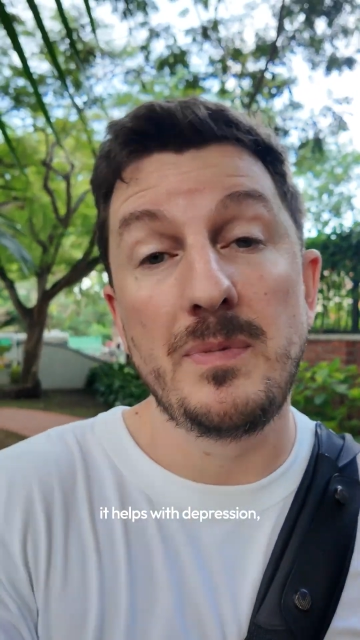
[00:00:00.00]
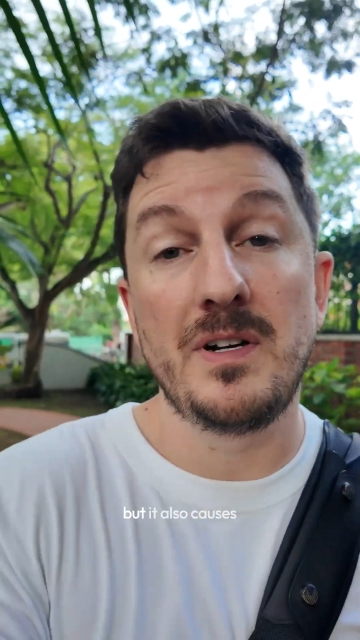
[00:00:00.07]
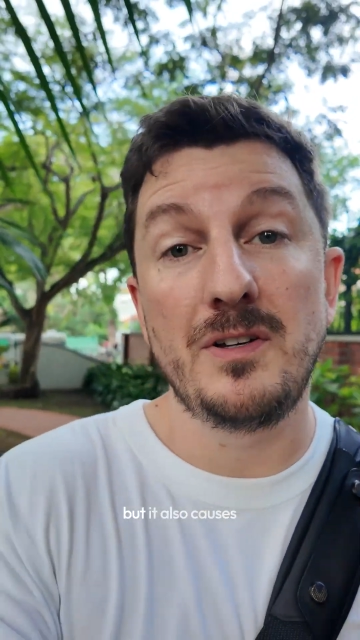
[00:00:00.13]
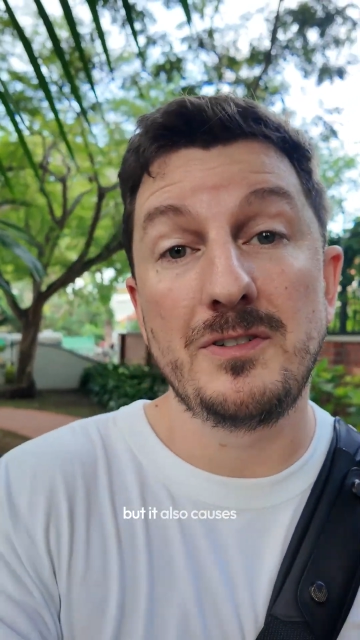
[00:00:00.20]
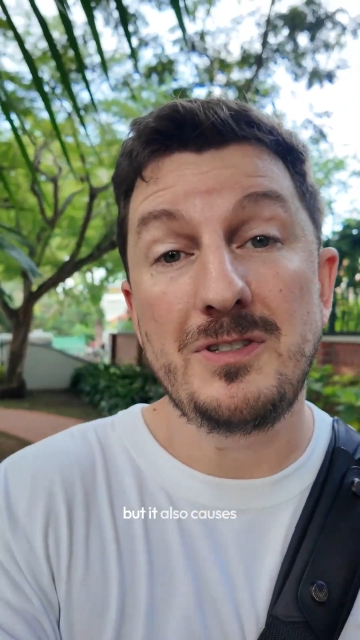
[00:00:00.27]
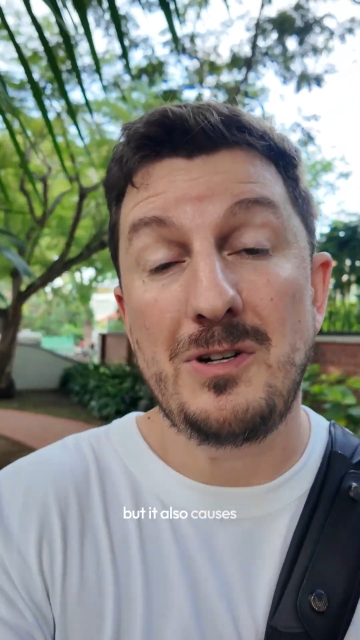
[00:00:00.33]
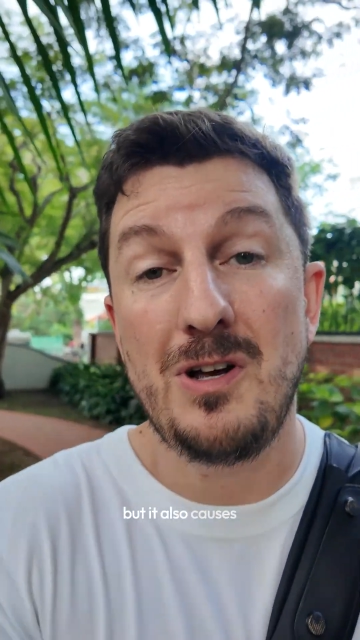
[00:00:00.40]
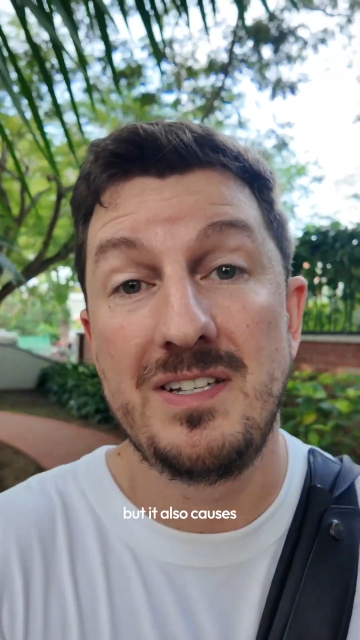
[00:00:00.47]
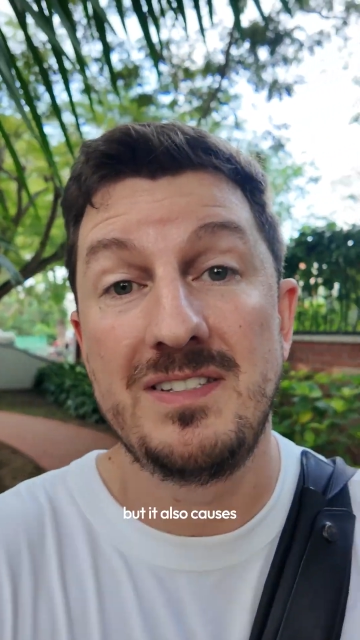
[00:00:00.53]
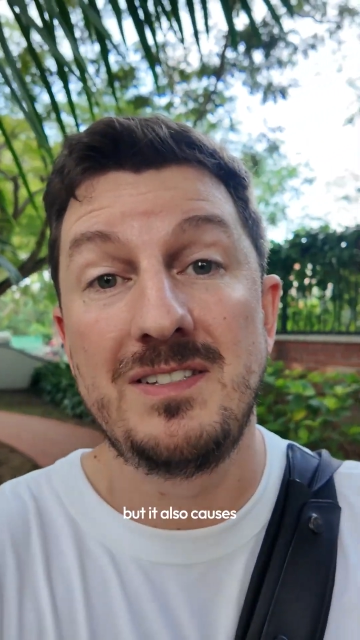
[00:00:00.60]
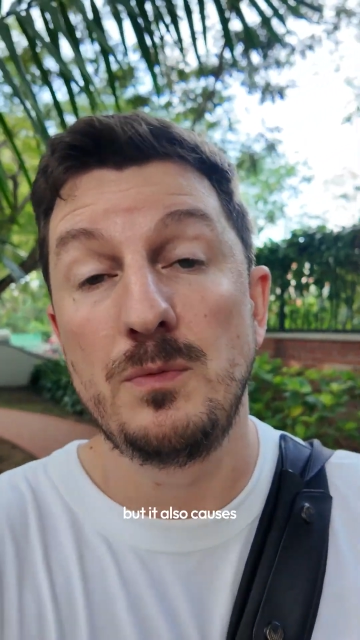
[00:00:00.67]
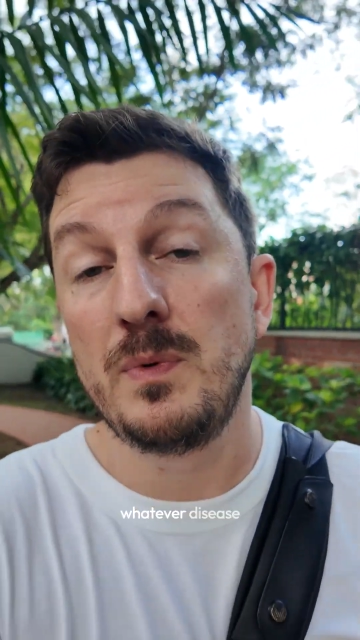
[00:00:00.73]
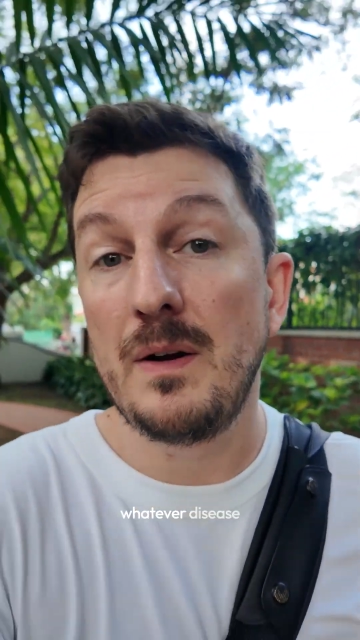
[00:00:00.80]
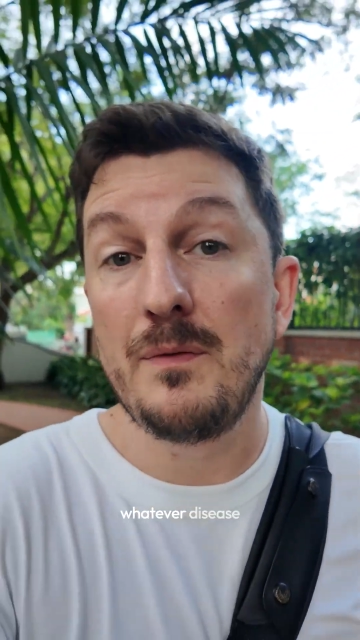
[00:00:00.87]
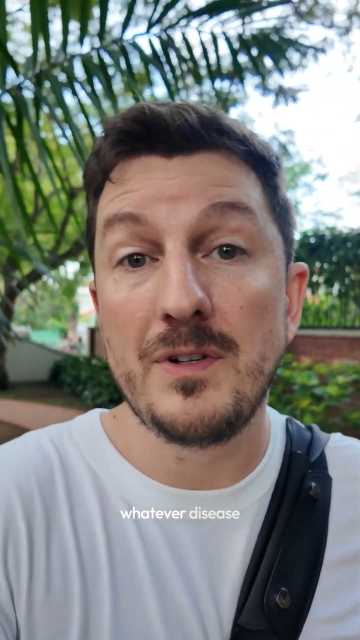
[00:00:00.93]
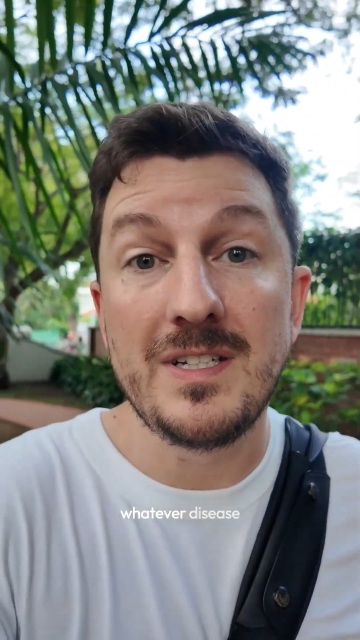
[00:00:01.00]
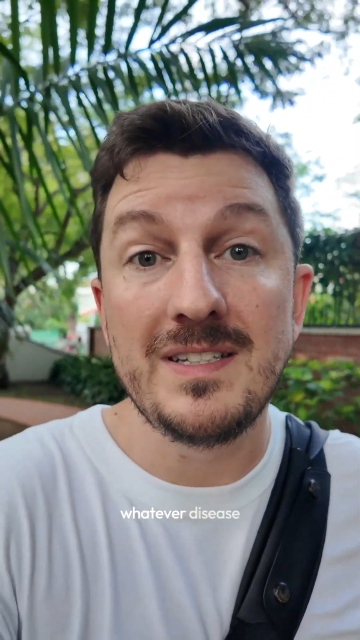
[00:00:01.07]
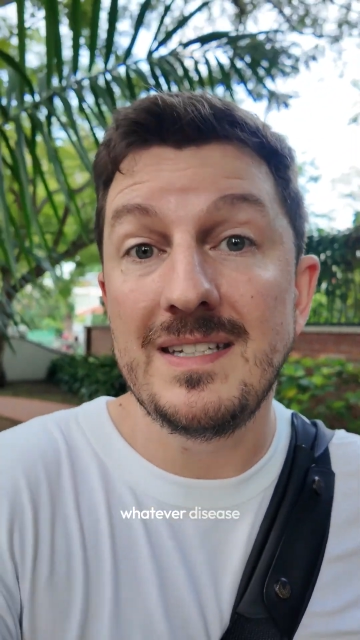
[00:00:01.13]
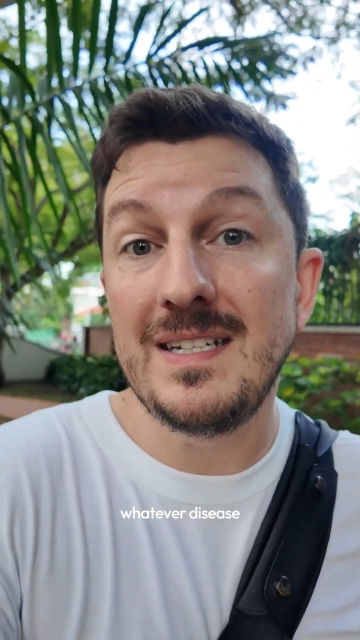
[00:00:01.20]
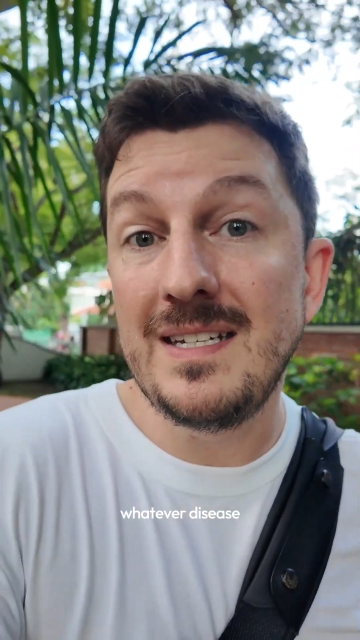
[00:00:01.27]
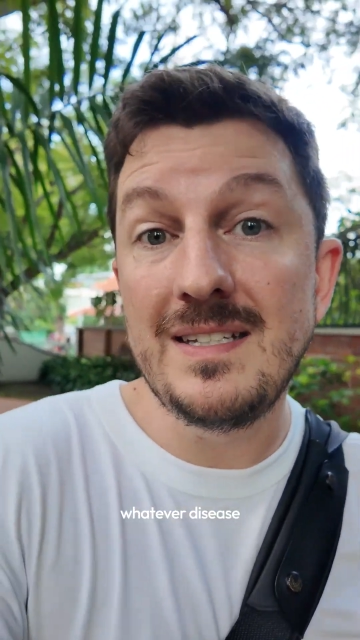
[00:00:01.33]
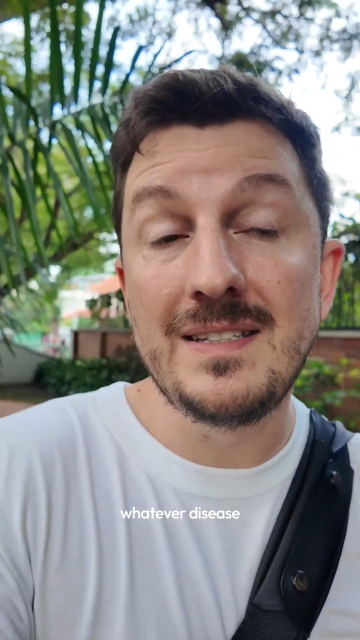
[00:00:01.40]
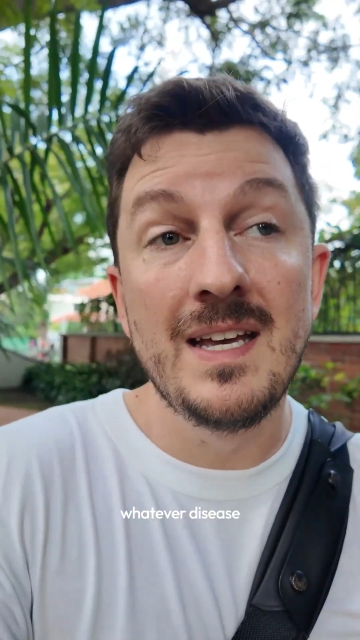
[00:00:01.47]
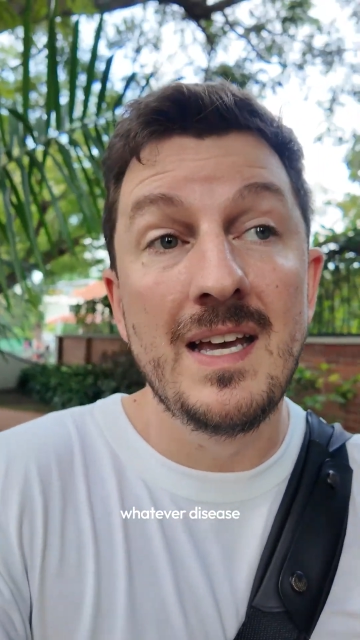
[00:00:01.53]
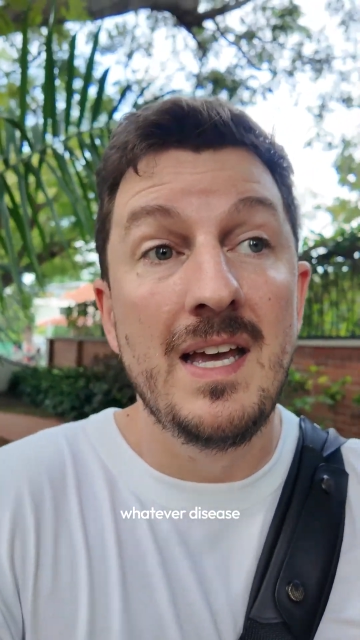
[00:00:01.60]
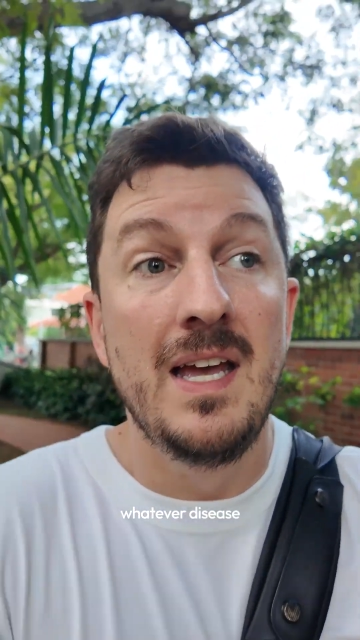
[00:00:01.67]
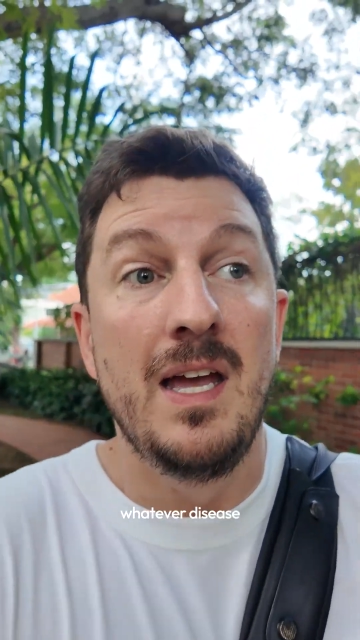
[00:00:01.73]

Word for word: but it also causes whatever disease